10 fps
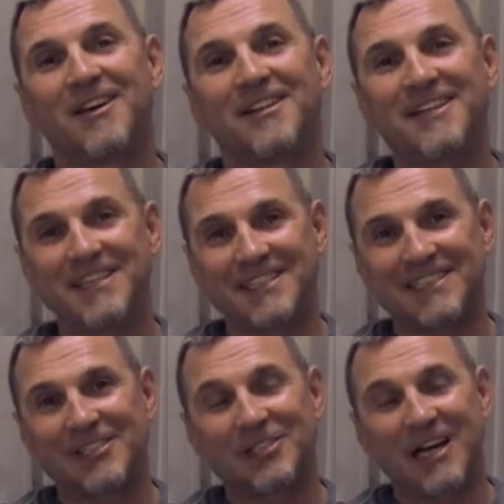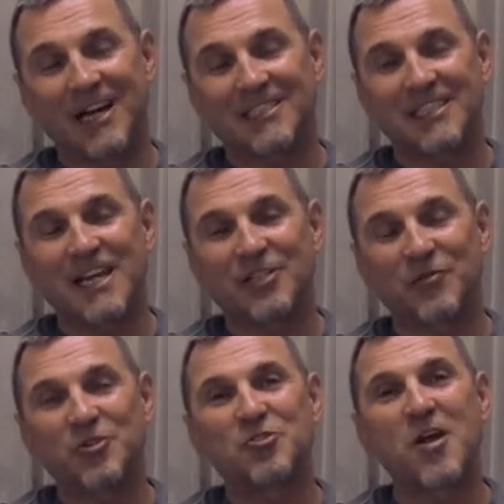T stands
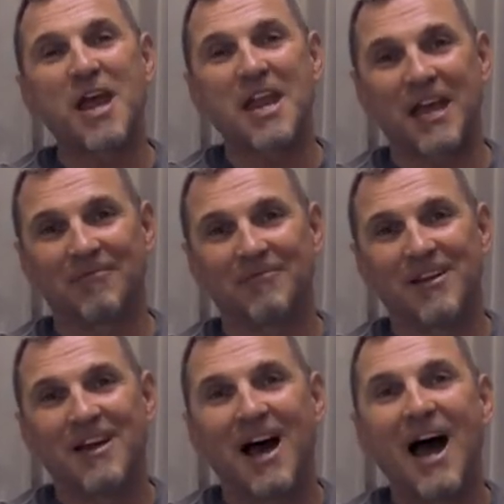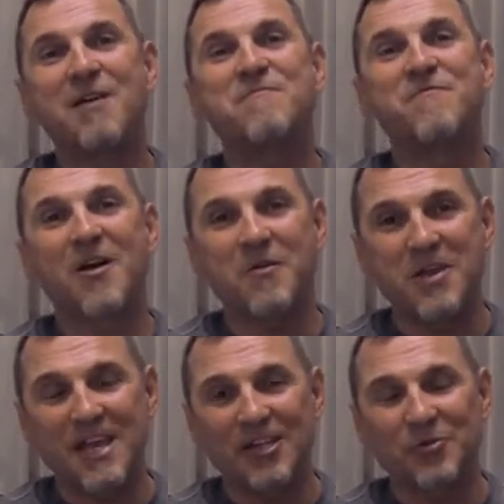for training. I'm very
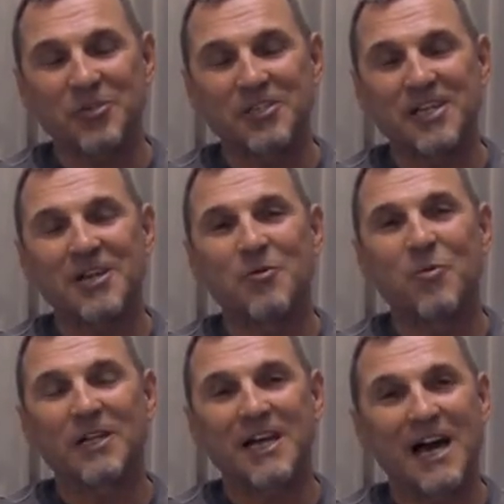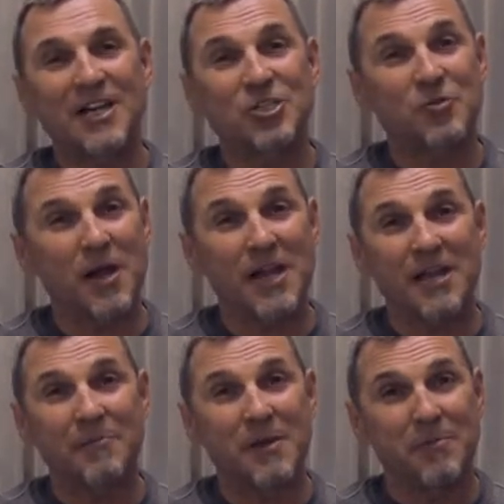interested in what kind of
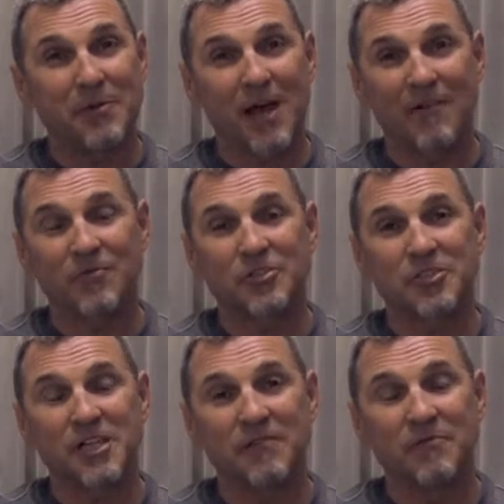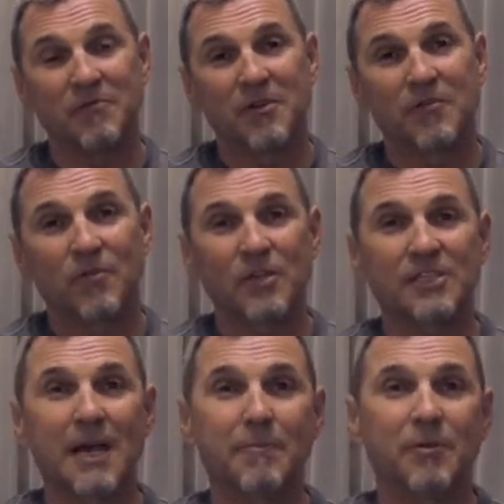training people have received. For
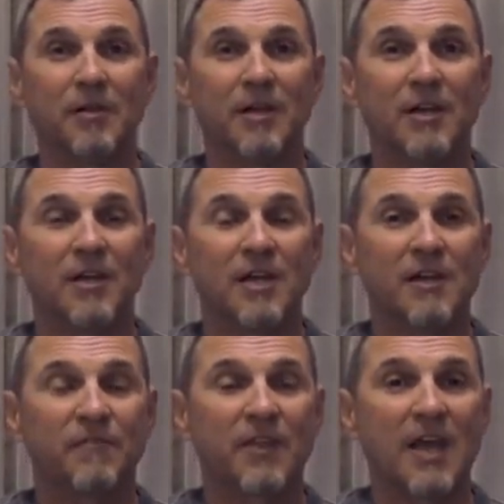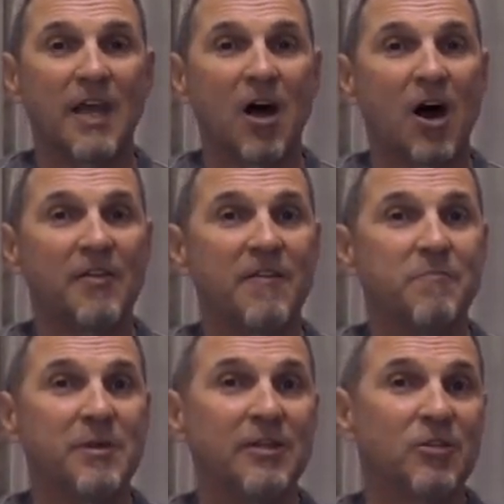example, if all
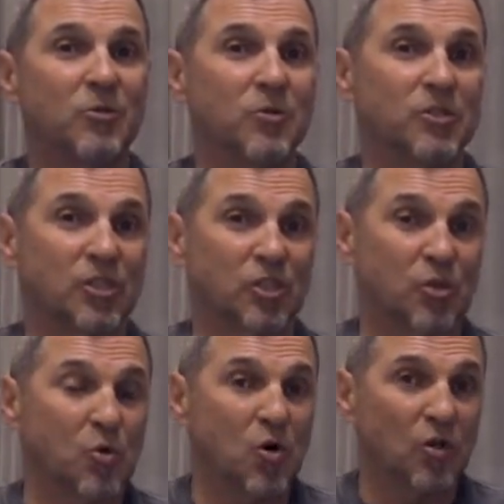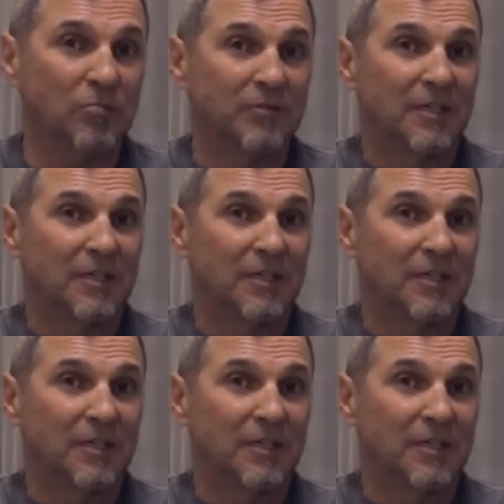they've been to is a school,